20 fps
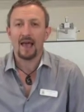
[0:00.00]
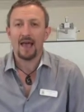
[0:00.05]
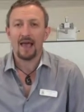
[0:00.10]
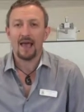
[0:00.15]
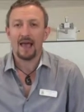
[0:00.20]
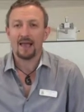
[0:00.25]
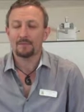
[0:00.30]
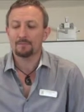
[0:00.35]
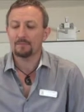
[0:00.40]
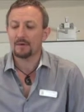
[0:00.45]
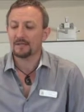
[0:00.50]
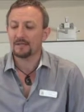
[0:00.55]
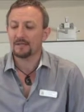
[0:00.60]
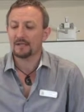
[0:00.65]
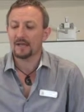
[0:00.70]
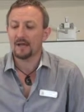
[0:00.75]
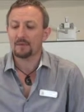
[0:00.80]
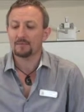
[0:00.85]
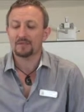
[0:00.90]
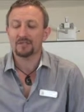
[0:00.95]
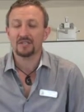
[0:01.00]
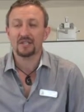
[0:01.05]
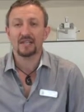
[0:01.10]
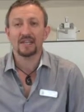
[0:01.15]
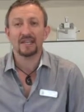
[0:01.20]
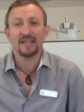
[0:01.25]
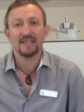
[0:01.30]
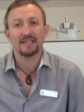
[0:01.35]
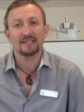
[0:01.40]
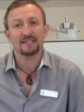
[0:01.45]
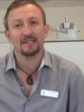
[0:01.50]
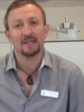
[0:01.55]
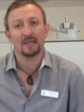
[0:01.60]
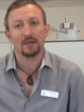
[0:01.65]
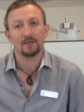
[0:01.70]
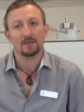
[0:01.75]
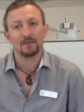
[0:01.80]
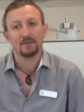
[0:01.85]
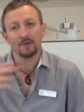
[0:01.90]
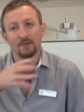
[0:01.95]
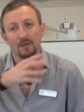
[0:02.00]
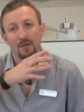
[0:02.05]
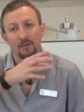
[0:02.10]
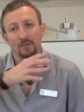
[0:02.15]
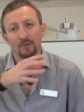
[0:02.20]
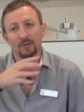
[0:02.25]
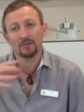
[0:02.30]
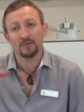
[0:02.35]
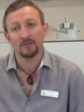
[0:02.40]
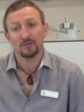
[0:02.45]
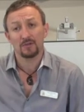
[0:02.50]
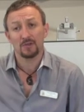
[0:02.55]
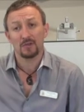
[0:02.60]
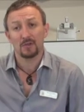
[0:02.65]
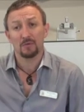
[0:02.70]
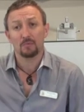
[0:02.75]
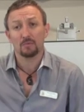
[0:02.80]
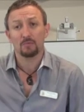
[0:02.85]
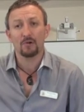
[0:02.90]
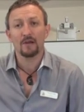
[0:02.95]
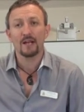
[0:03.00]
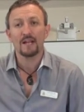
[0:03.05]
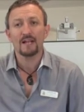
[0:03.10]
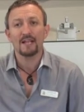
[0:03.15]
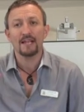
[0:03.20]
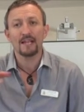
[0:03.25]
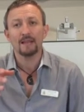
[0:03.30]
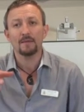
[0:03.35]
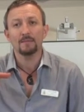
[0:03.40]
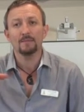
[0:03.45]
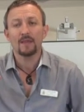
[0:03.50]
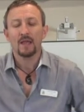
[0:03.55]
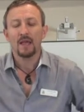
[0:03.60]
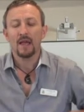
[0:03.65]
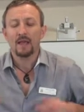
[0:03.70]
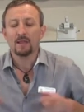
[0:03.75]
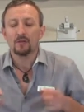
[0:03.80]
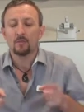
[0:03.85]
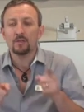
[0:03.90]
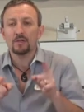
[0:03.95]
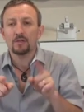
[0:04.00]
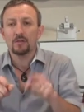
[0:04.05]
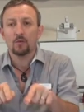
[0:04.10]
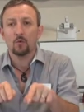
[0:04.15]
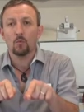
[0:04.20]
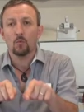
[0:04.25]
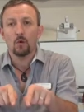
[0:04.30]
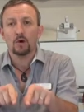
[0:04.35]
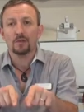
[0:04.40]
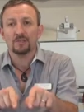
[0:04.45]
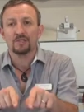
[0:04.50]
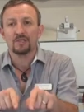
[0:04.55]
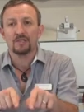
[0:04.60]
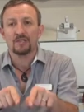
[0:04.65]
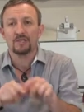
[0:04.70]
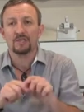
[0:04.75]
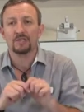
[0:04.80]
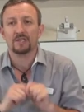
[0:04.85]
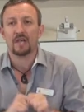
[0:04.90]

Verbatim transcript: and basically I'm just going to get it to, to, I'm just going to bring it in and I want you to watch this